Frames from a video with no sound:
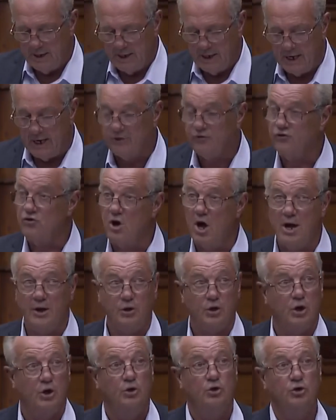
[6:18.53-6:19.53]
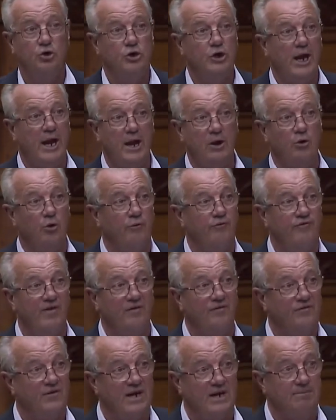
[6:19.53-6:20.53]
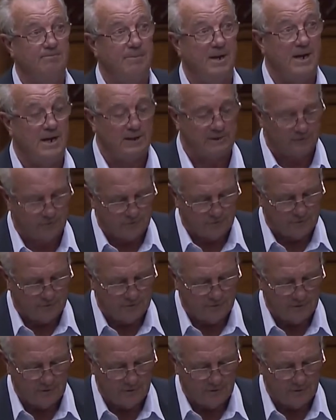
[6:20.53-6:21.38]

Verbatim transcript: It's not 10 or 15 minutes.